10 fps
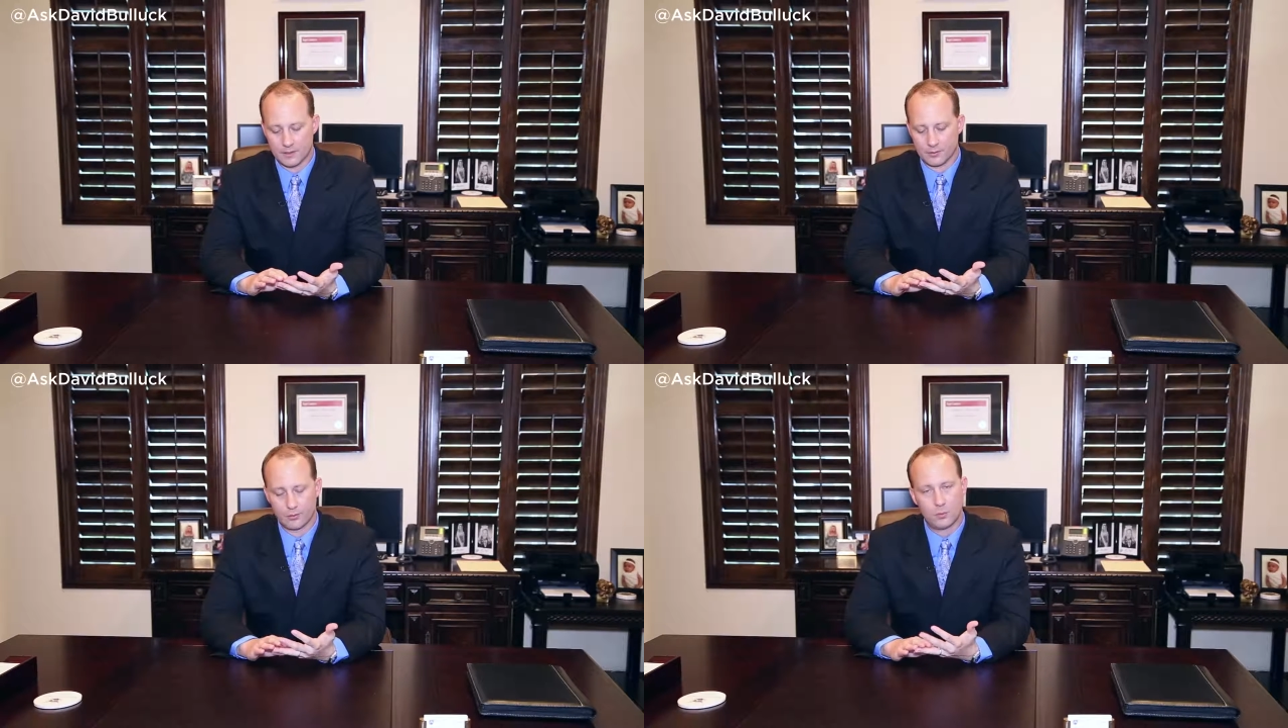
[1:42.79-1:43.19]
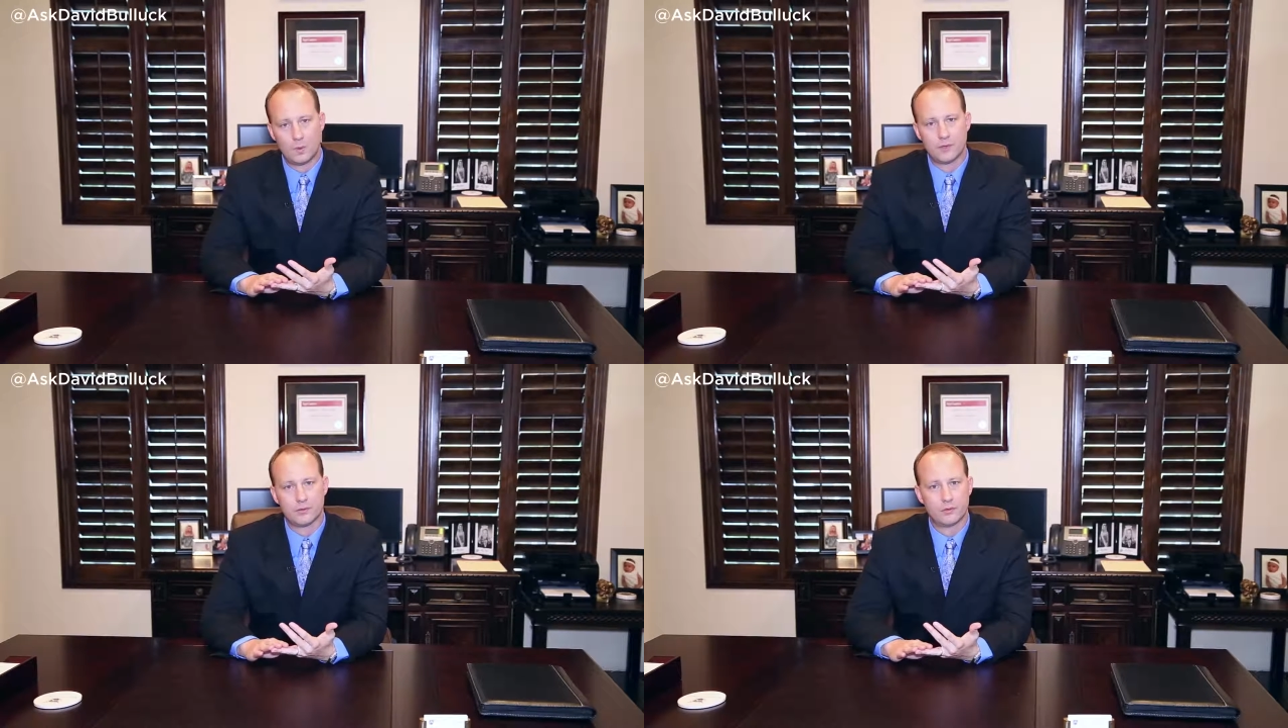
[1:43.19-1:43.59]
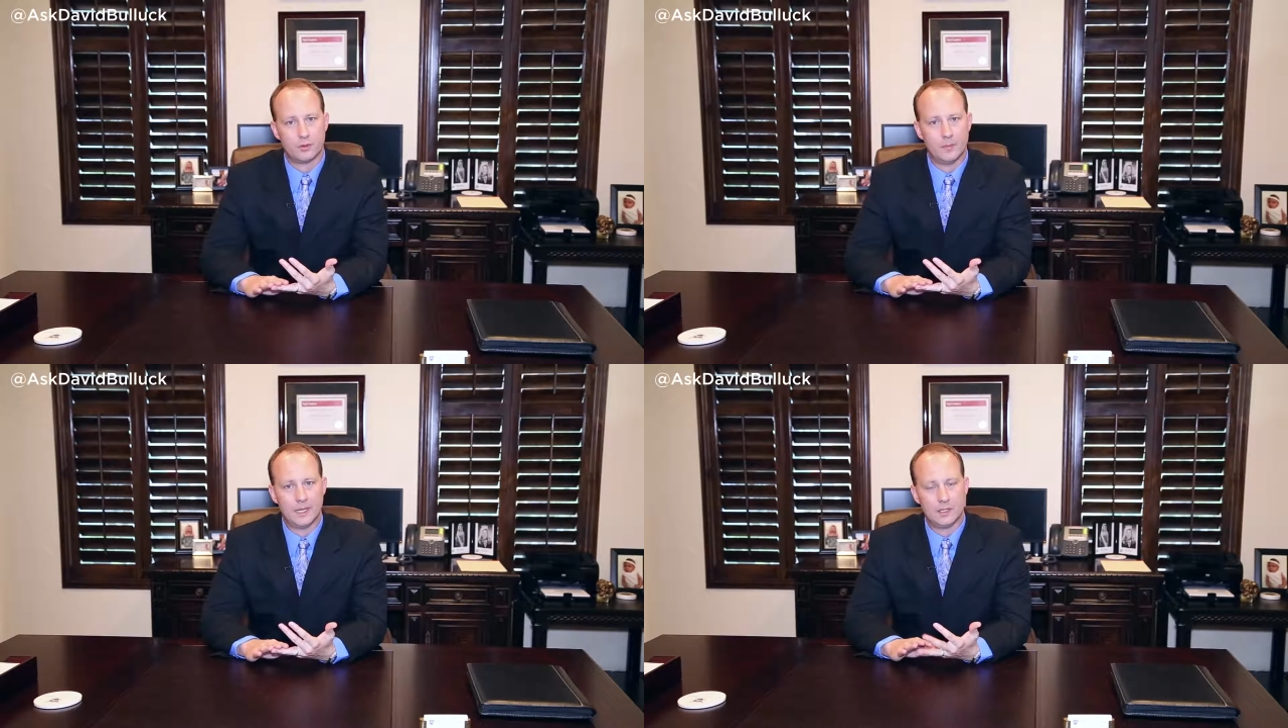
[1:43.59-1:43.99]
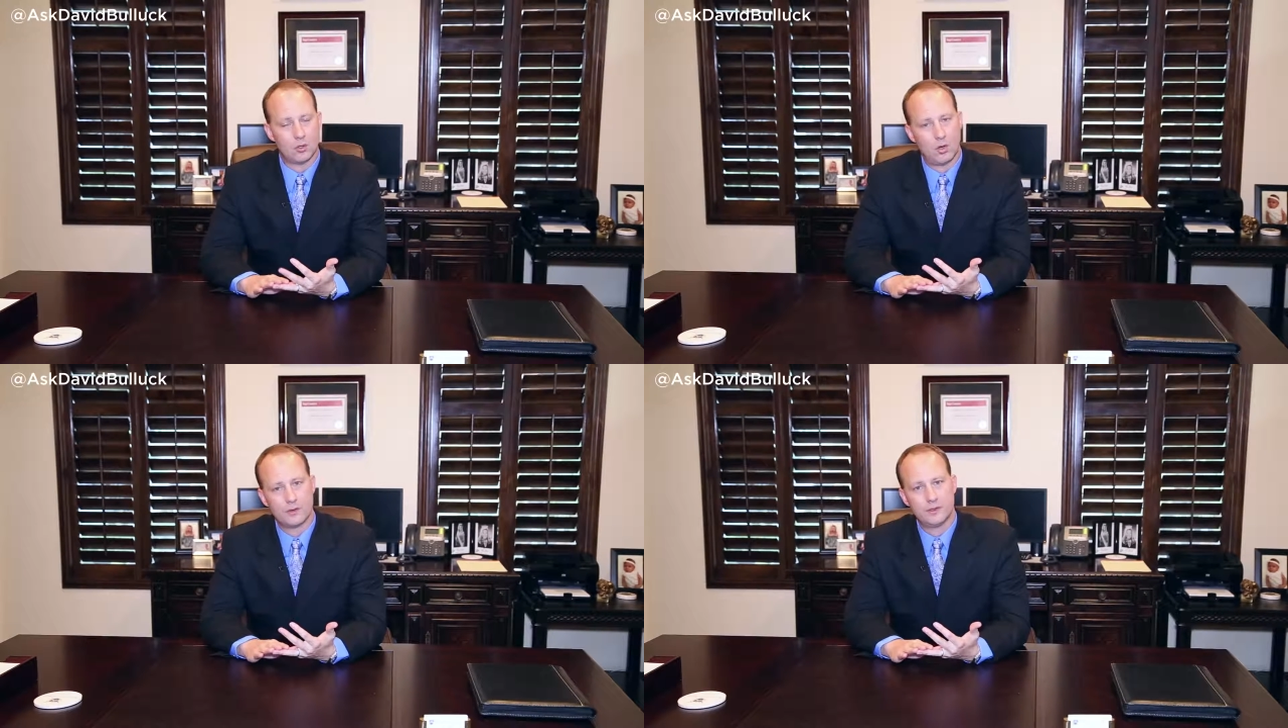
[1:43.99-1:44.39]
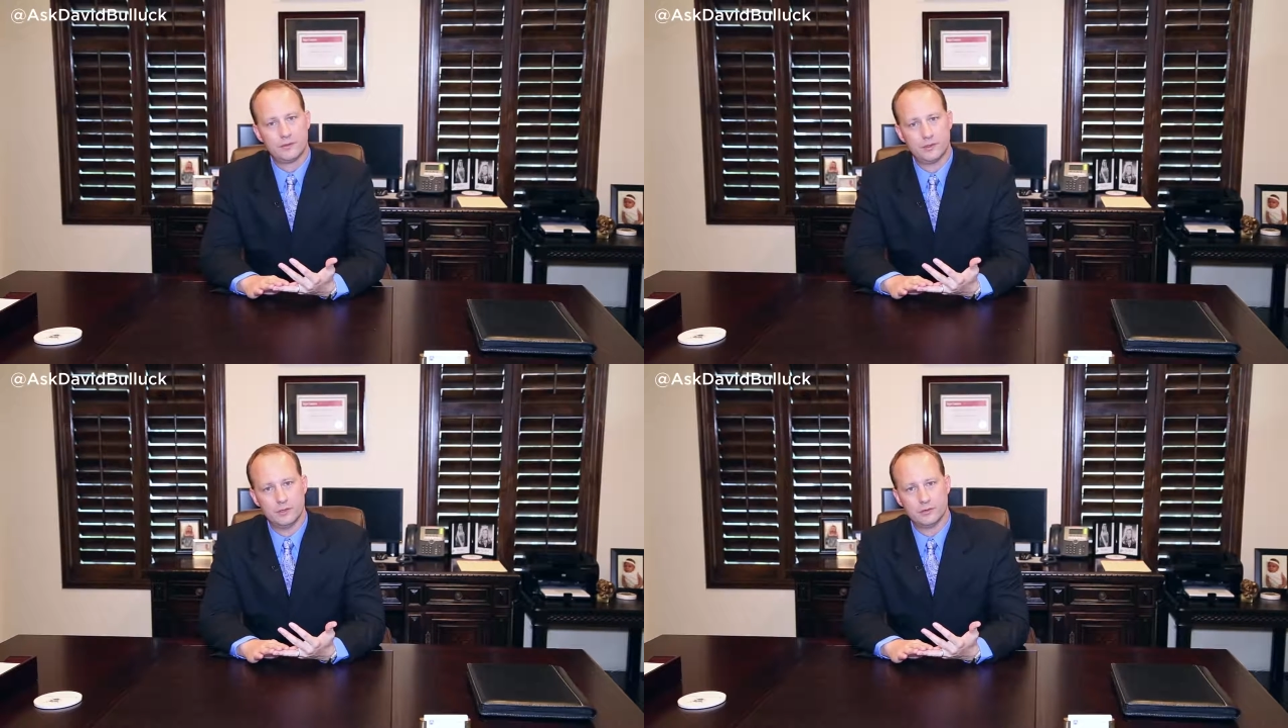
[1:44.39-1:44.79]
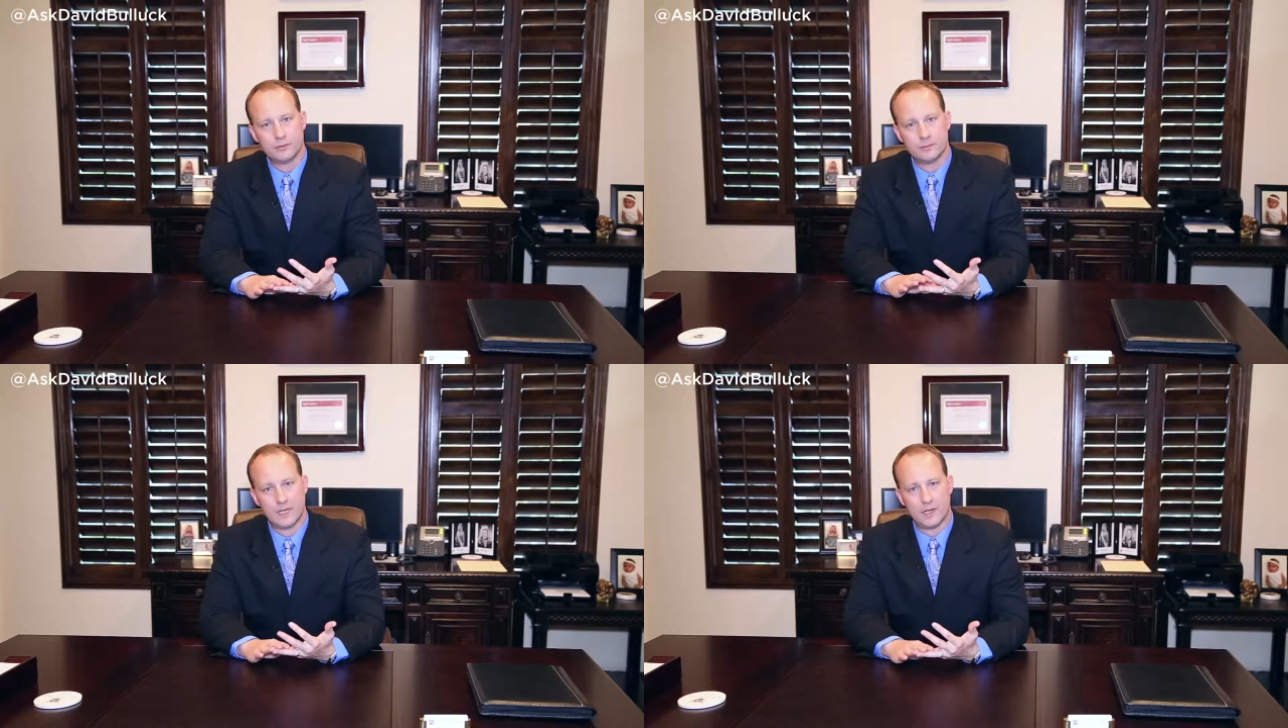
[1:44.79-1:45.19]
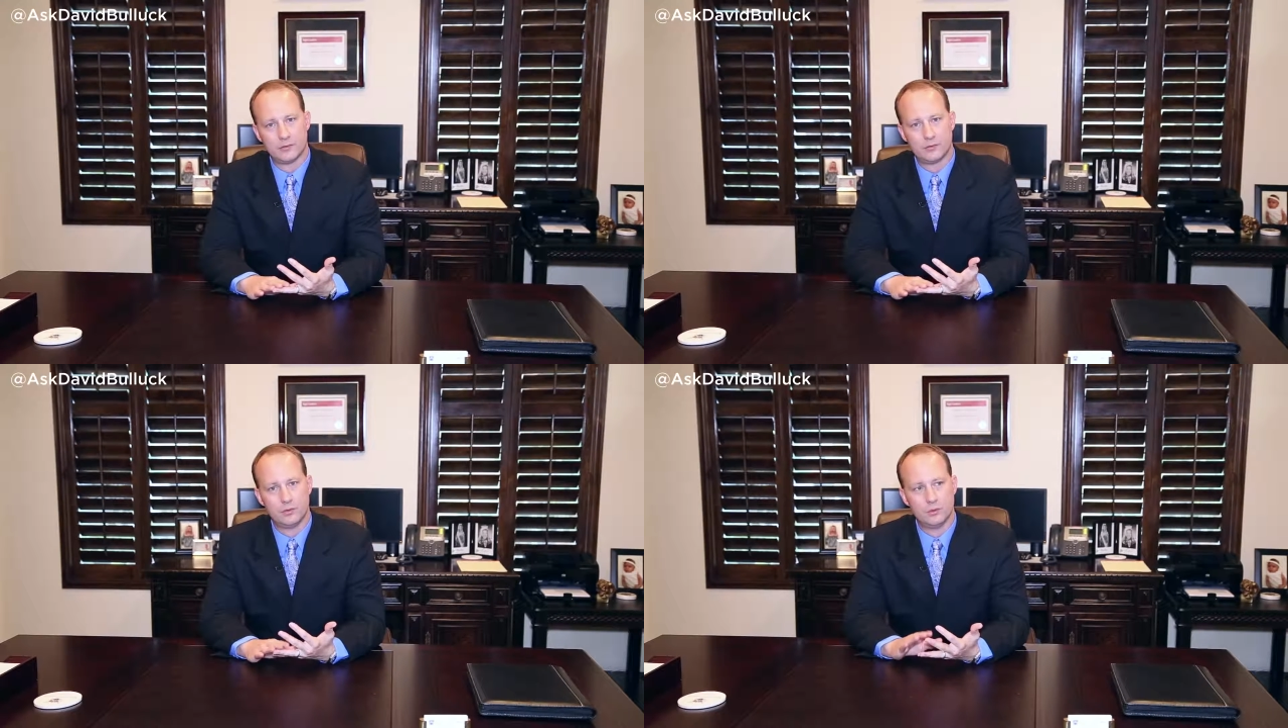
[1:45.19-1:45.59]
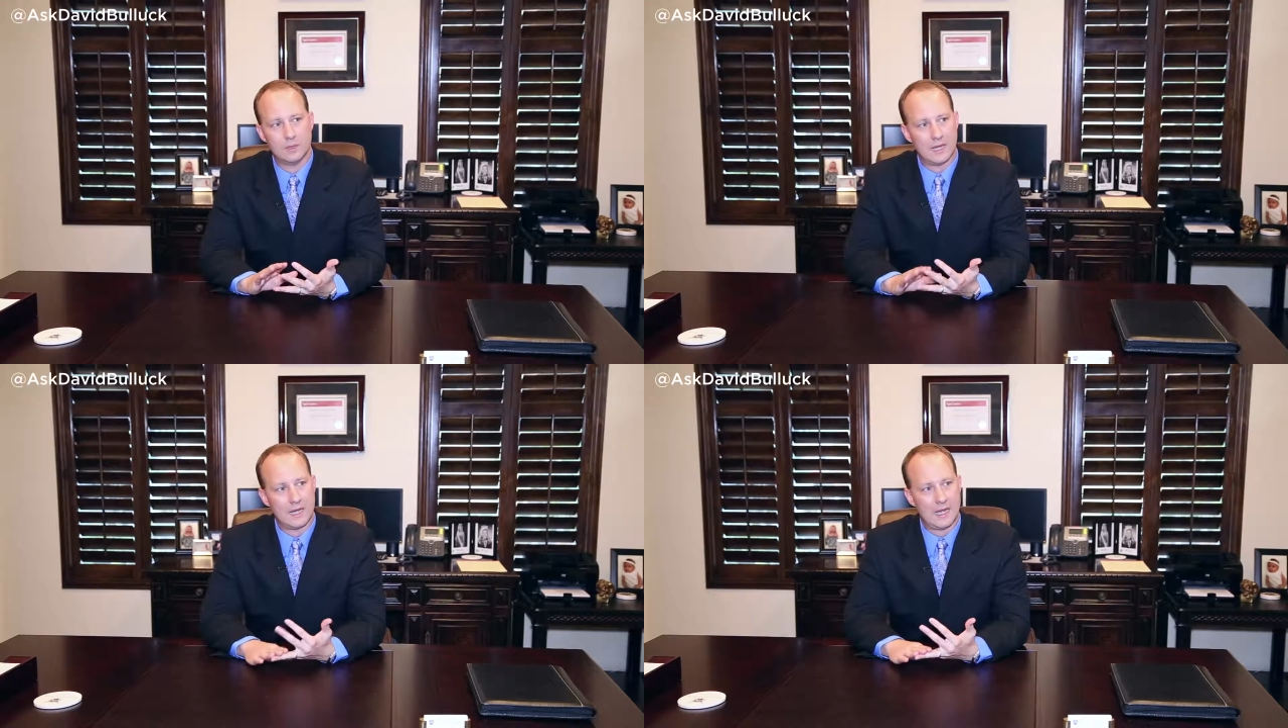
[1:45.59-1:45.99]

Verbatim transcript: they're the ones that are making all the decision as to